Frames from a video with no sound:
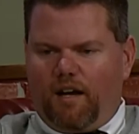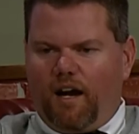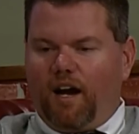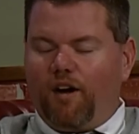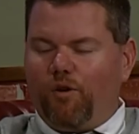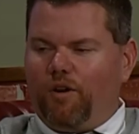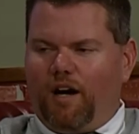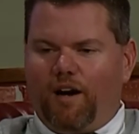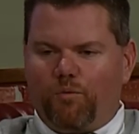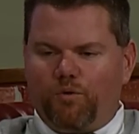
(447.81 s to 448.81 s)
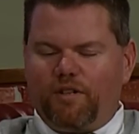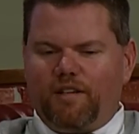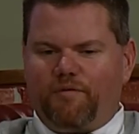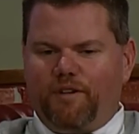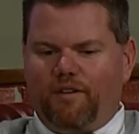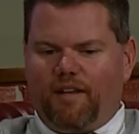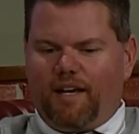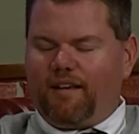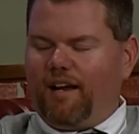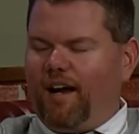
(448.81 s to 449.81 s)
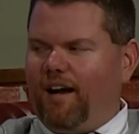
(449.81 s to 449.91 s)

I I really feel like